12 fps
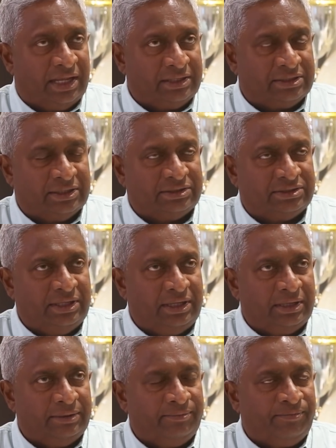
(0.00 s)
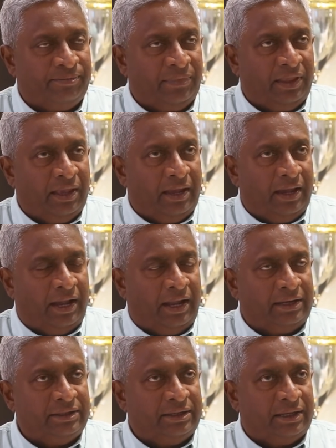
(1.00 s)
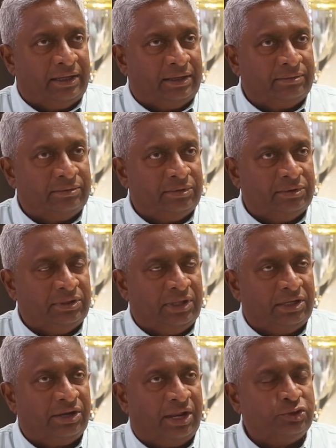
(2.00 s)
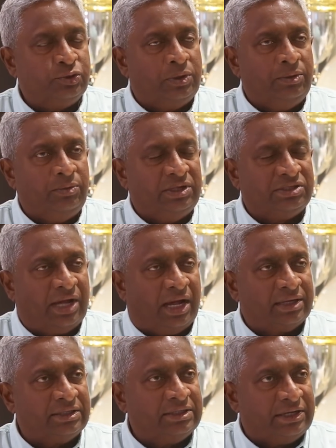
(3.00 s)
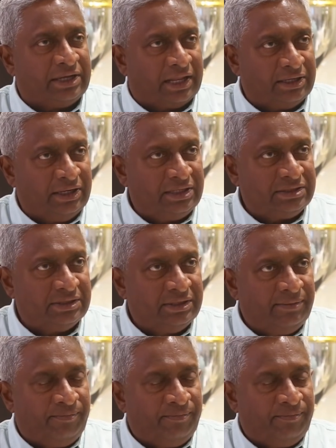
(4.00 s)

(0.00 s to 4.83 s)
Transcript: Thursday, and then gradually we started the techniques,